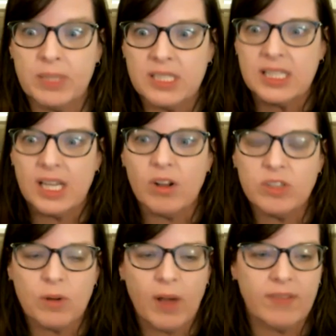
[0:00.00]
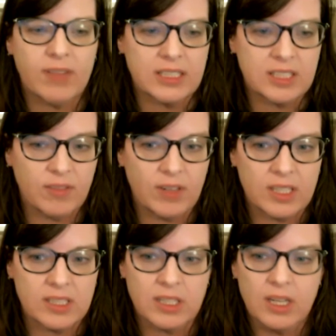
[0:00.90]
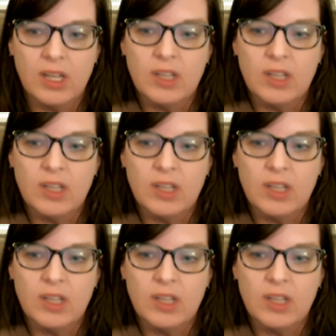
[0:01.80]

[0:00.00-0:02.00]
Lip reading: Plus they also have activities,